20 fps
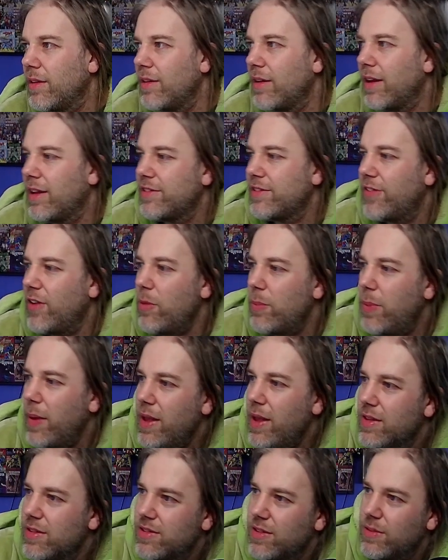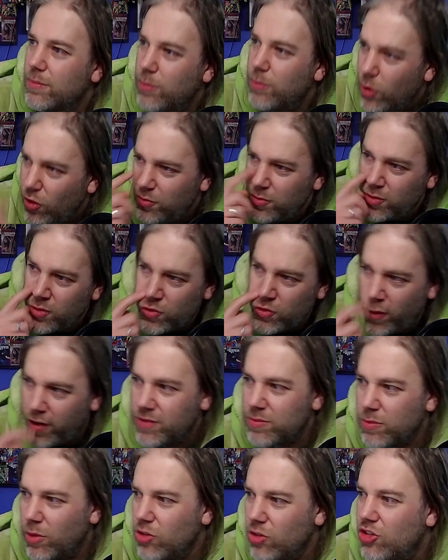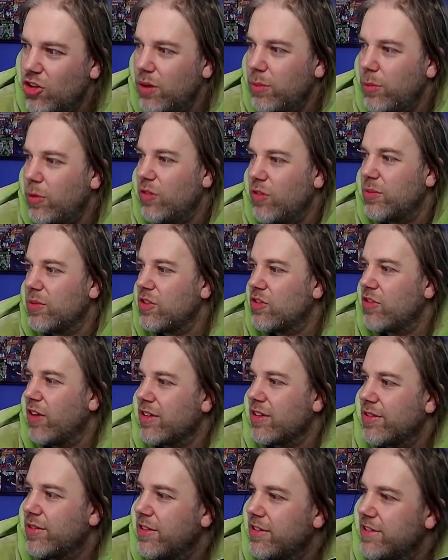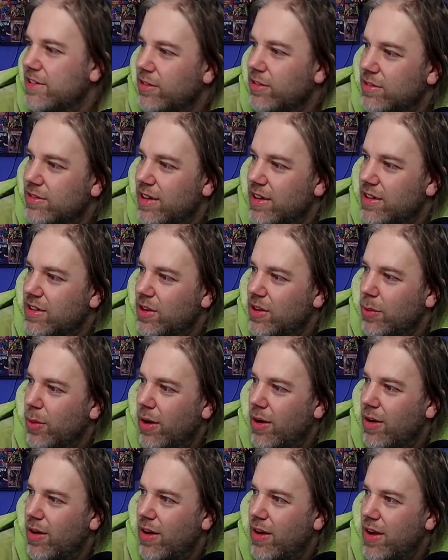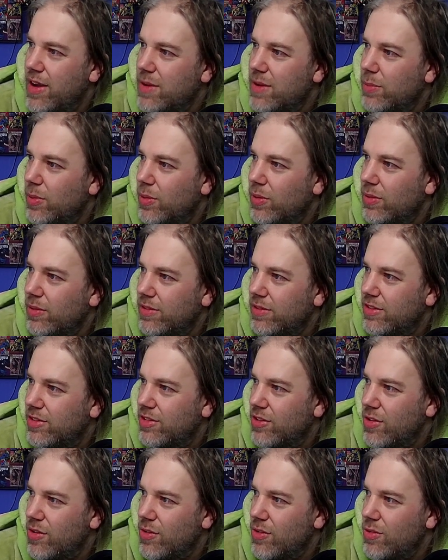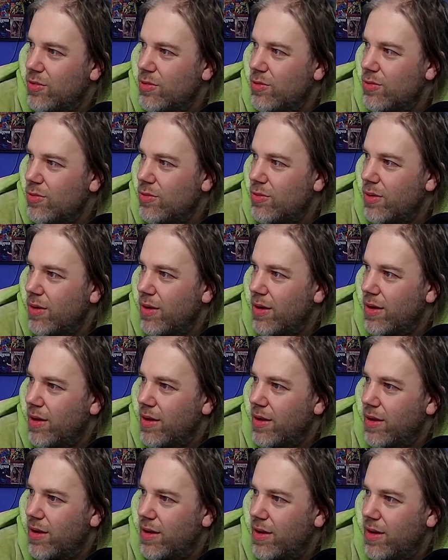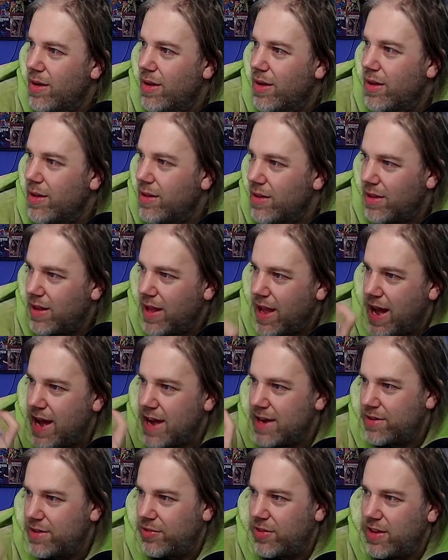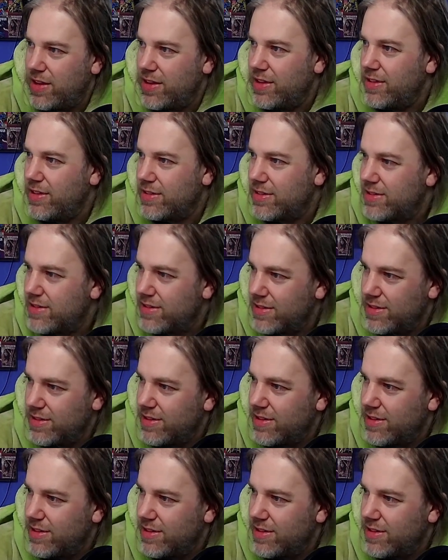last few bits, movement trays, modular movement trays, and this looks like you are able to add these